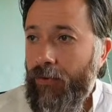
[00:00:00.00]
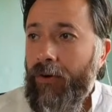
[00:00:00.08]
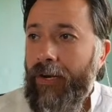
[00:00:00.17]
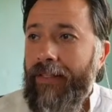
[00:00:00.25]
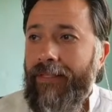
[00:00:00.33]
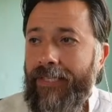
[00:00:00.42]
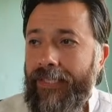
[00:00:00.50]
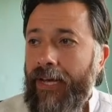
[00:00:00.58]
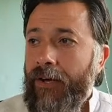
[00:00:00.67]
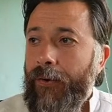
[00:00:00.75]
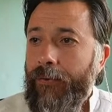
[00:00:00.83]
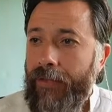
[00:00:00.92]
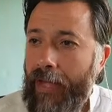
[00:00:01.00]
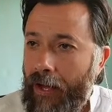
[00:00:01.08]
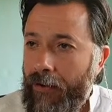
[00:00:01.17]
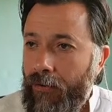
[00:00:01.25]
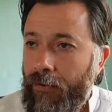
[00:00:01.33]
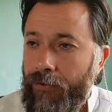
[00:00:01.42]
Do not let the sun go
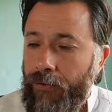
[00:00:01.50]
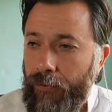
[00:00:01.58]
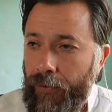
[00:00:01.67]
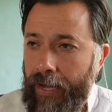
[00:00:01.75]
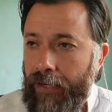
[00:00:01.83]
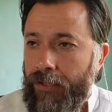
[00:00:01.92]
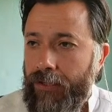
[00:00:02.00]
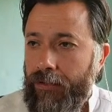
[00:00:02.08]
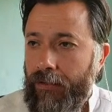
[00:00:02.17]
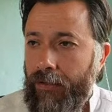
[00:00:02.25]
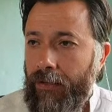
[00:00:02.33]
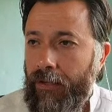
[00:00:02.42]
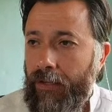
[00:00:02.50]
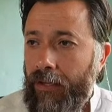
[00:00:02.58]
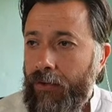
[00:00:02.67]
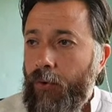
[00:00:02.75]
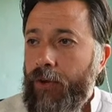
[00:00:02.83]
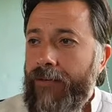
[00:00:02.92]
down on your rage,
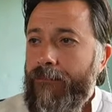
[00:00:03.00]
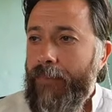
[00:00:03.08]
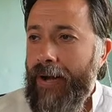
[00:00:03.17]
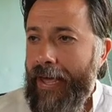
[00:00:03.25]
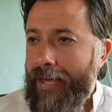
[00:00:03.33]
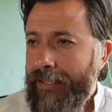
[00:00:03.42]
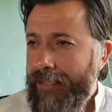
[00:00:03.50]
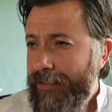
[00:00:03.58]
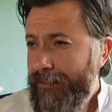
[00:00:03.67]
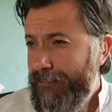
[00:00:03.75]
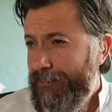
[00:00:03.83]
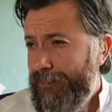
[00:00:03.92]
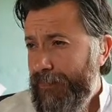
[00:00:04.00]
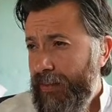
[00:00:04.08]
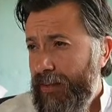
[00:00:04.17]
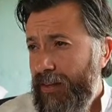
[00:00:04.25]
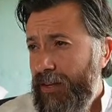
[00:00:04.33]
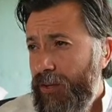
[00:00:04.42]
nor give place
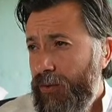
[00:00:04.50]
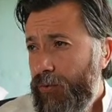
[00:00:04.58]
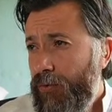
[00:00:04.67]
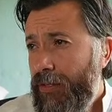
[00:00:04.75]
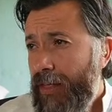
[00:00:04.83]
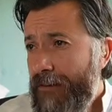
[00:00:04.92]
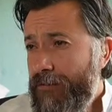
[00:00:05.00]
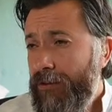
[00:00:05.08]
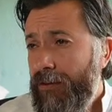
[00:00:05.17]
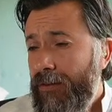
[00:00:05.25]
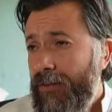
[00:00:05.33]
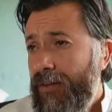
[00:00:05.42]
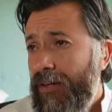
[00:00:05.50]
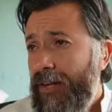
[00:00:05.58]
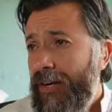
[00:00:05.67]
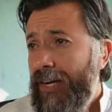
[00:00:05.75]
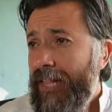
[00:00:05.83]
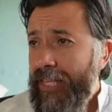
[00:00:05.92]
to the devil.
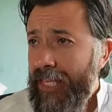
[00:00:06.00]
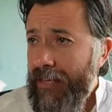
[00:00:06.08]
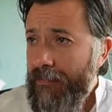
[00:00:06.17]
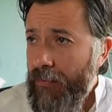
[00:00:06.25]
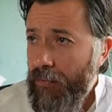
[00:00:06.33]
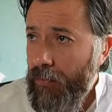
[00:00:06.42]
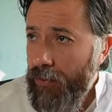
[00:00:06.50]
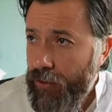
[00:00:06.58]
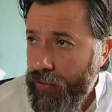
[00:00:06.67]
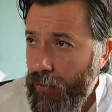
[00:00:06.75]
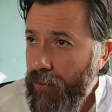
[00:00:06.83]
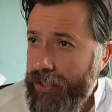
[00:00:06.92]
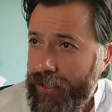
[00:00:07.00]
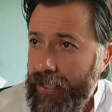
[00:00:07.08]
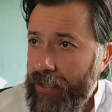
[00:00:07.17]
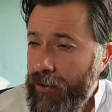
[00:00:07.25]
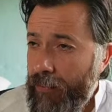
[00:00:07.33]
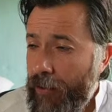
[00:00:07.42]
Let him who stole
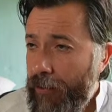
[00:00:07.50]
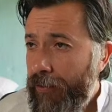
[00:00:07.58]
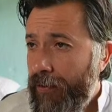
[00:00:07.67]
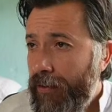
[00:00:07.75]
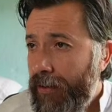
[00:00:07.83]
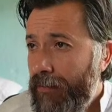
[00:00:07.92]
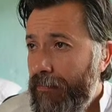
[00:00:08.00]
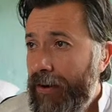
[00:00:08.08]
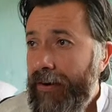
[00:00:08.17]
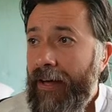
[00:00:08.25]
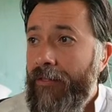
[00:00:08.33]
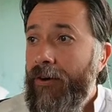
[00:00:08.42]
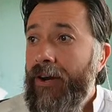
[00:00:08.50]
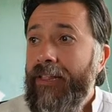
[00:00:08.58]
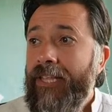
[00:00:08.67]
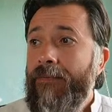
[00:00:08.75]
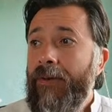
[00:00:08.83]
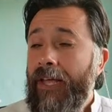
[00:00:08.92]
steal no more, but rather
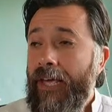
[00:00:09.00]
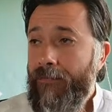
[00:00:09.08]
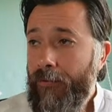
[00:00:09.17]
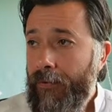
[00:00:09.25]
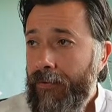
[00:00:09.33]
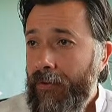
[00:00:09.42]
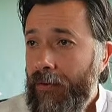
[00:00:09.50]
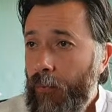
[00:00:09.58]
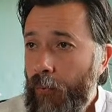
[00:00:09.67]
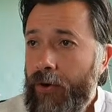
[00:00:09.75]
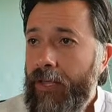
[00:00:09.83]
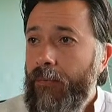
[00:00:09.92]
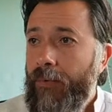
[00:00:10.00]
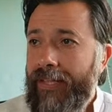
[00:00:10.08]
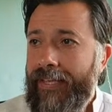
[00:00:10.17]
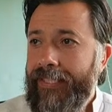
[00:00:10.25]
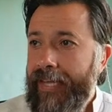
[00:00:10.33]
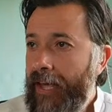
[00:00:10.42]
let him labor, working
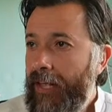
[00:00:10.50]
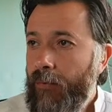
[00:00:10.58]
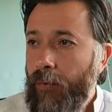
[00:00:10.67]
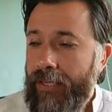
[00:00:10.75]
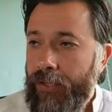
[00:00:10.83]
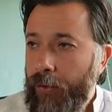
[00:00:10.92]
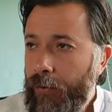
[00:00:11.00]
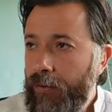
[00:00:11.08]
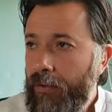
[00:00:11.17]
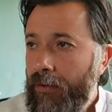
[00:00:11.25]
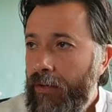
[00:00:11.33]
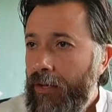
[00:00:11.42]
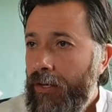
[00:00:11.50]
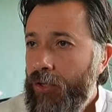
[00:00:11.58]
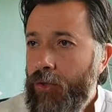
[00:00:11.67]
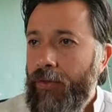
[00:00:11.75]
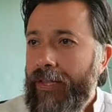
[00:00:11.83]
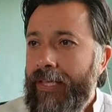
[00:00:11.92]
with his hand what is good,
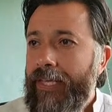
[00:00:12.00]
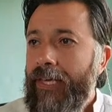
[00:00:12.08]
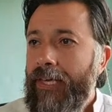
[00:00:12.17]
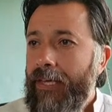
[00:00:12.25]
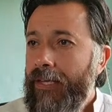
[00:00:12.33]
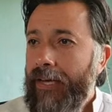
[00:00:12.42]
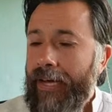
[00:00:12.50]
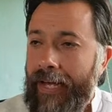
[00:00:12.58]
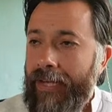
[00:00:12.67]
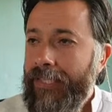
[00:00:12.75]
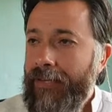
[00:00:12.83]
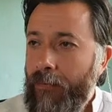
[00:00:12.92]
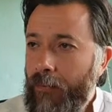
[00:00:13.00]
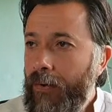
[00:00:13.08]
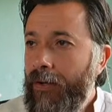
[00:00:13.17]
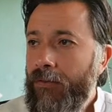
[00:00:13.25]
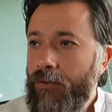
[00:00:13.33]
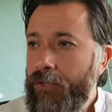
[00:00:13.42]
so that he has
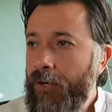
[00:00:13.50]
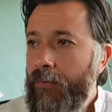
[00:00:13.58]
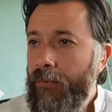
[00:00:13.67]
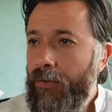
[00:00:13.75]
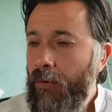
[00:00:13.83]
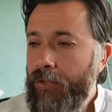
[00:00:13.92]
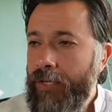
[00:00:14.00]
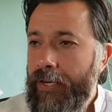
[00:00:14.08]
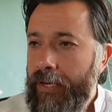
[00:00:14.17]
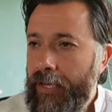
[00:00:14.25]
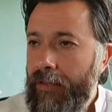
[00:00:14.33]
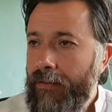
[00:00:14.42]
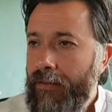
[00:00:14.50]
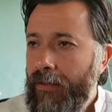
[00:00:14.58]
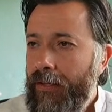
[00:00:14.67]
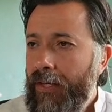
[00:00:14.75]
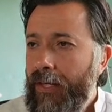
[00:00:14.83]
someone to share with those in need.